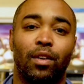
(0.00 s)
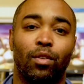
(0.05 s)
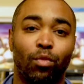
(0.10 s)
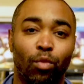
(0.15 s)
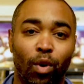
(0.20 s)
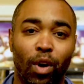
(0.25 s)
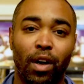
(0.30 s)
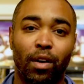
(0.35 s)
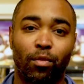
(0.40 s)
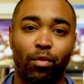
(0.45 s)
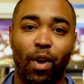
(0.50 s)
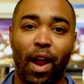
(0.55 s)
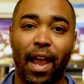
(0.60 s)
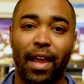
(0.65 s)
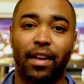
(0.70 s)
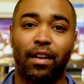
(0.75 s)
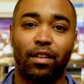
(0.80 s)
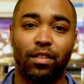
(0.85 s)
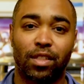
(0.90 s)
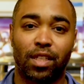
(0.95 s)
1
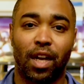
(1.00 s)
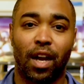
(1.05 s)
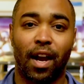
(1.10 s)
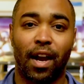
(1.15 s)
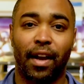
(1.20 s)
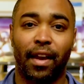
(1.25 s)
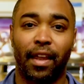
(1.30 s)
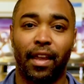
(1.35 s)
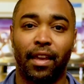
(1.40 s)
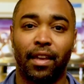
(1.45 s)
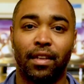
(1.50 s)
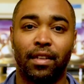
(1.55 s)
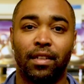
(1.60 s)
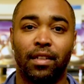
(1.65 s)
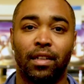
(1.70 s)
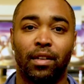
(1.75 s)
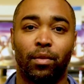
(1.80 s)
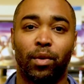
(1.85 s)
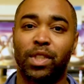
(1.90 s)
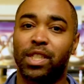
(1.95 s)
right on target,
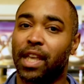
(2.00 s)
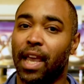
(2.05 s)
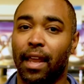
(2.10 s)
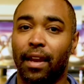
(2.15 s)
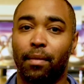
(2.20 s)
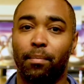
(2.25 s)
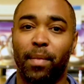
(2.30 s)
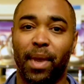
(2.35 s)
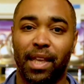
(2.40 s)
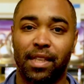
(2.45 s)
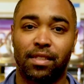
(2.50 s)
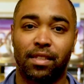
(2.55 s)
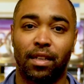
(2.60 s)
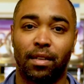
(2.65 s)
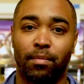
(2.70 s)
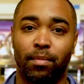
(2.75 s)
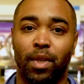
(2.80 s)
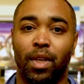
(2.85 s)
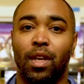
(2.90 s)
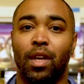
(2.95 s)
which kind of mixed
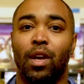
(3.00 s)
them.